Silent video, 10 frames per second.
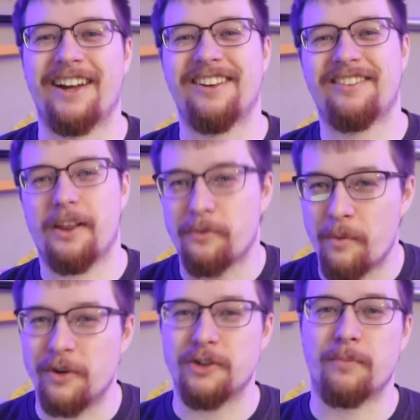I guess that's
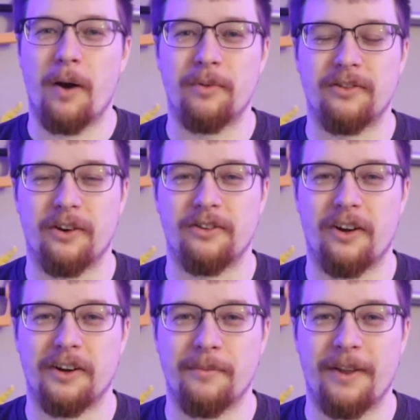when we should probably start
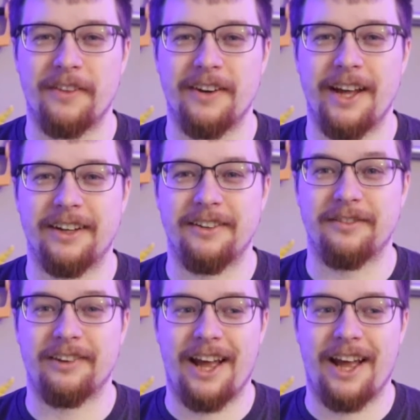talking about the negatives,